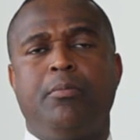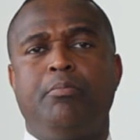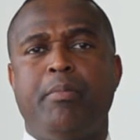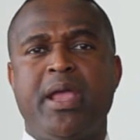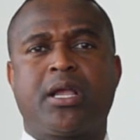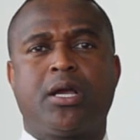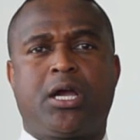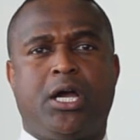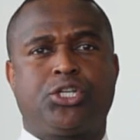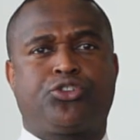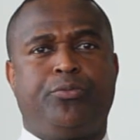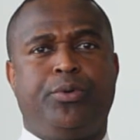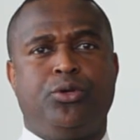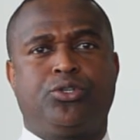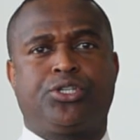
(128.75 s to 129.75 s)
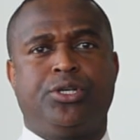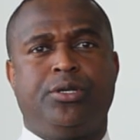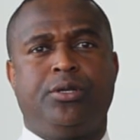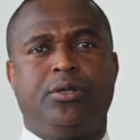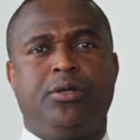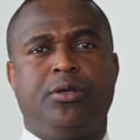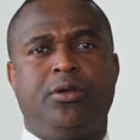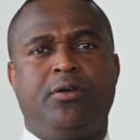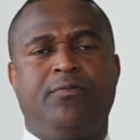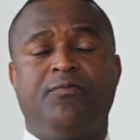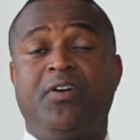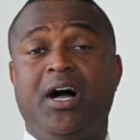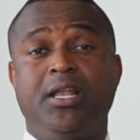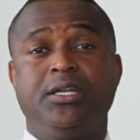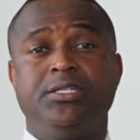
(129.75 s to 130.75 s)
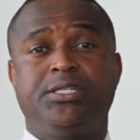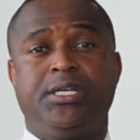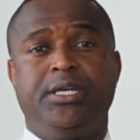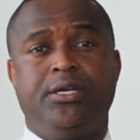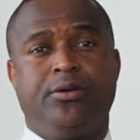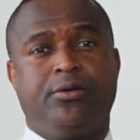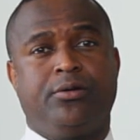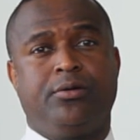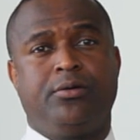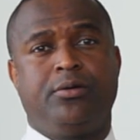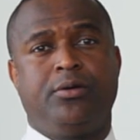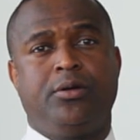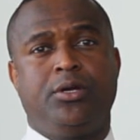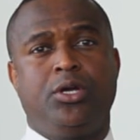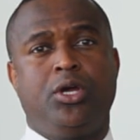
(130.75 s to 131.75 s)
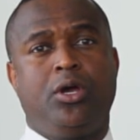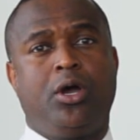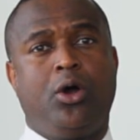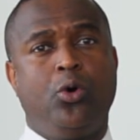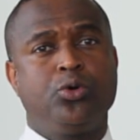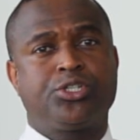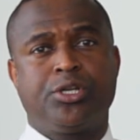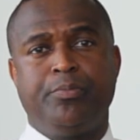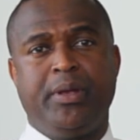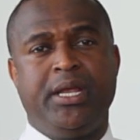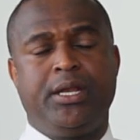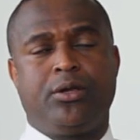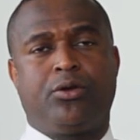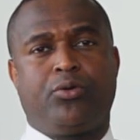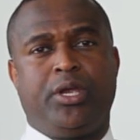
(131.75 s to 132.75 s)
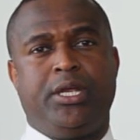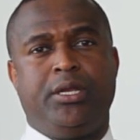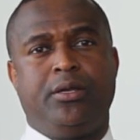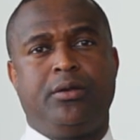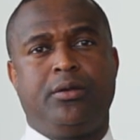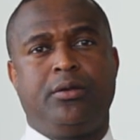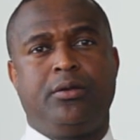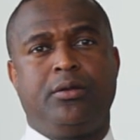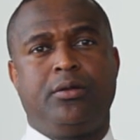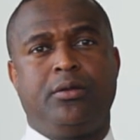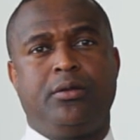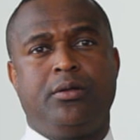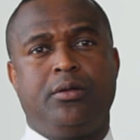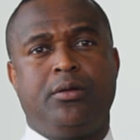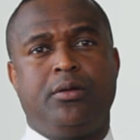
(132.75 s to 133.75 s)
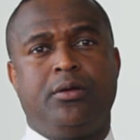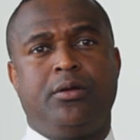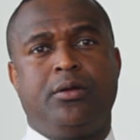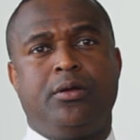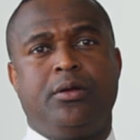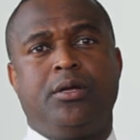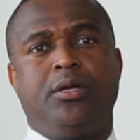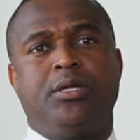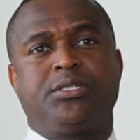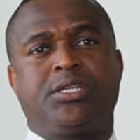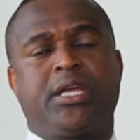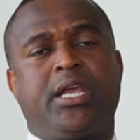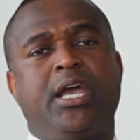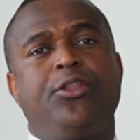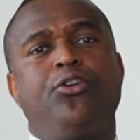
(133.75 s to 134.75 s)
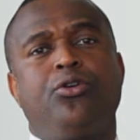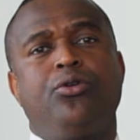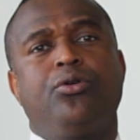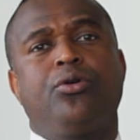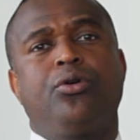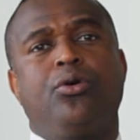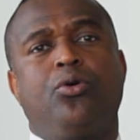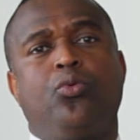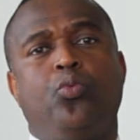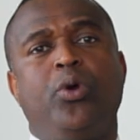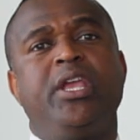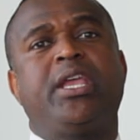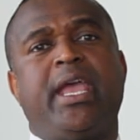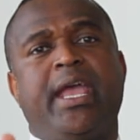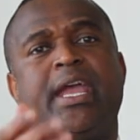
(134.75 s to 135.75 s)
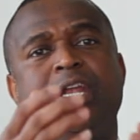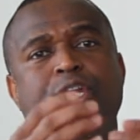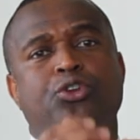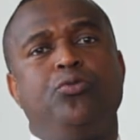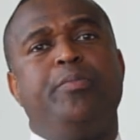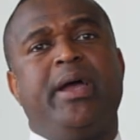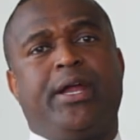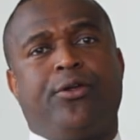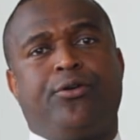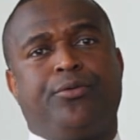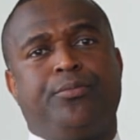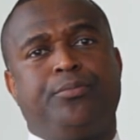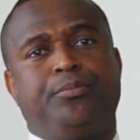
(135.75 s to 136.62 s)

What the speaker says: Make a contribution, volunteer, host a meet and greet. Together, we can do better.